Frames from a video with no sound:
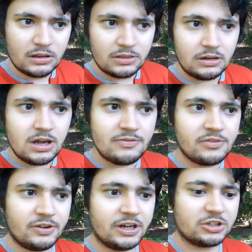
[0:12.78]
The life
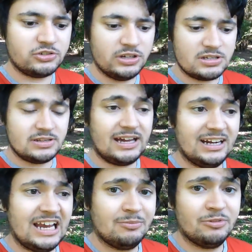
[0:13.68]
of an extra isn't that
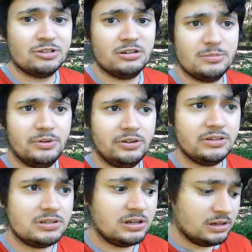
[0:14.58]
glamorous though, to be
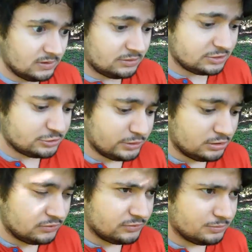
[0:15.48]
honest. I was
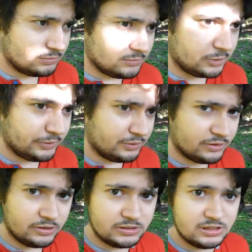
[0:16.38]
12, going on
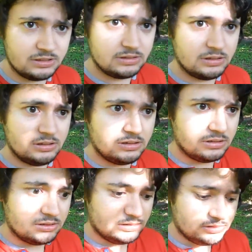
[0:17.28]
13.
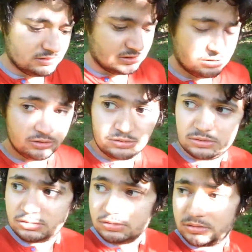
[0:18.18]
So,
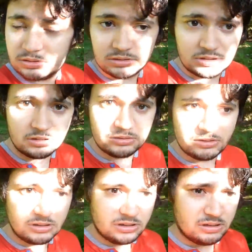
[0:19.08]
in
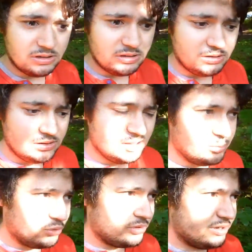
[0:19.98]
the
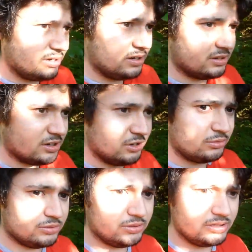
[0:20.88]
morning I'd go
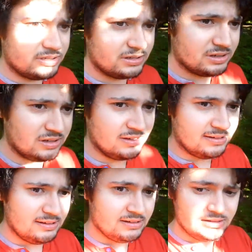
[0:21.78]
to this
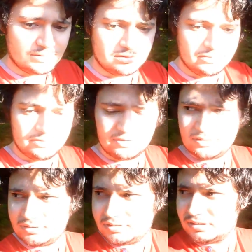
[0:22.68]
sort of
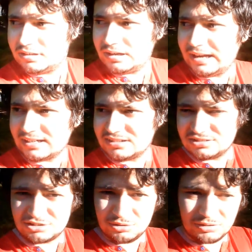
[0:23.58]
acting
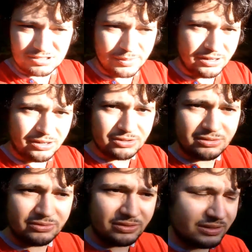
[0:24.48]
school I was part of.